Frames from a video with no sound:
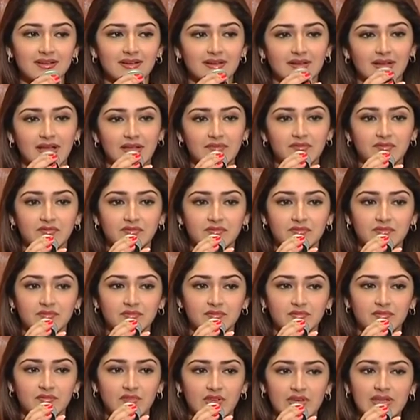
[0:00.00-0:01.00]

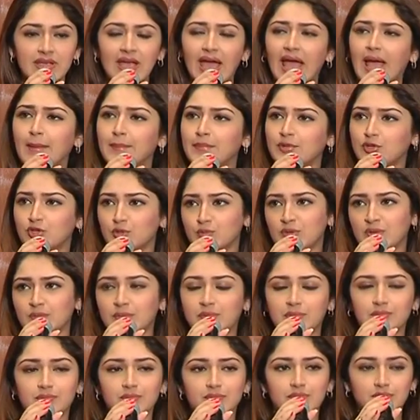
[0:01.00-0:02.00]
I'm very happy to be
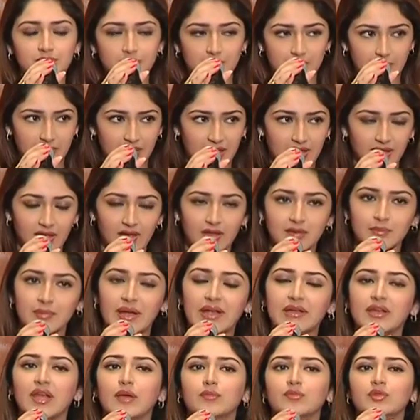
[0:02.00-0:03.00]
making
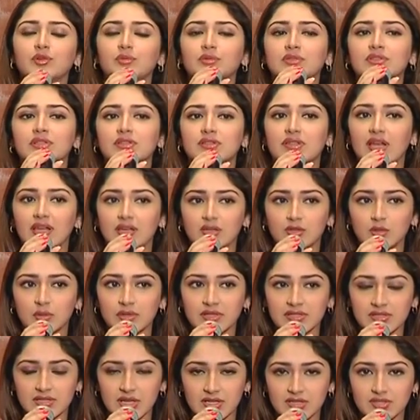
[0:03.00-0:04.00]
my debut in the Telugu
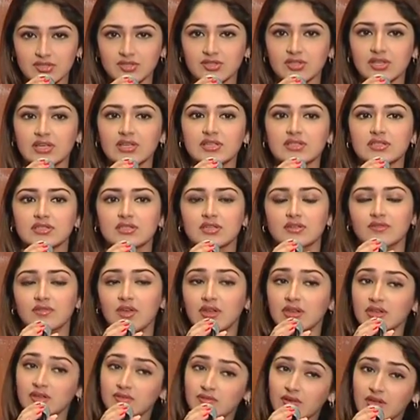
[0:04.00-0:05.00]
industry. It's a
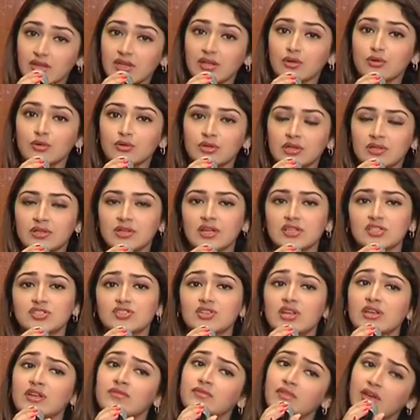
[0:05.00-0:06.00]
very, very good
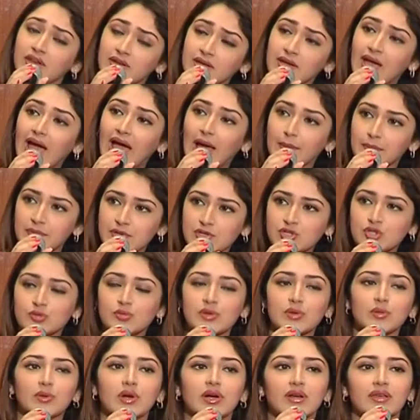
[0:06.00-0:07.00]
industry and I'm very happy to
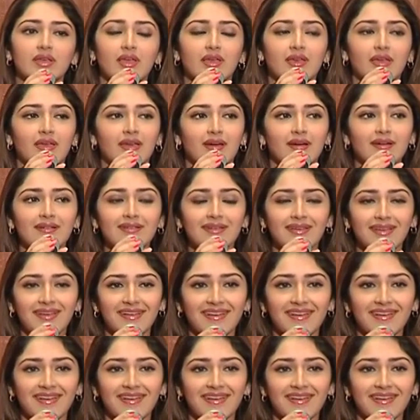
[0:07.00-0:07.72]
be working here.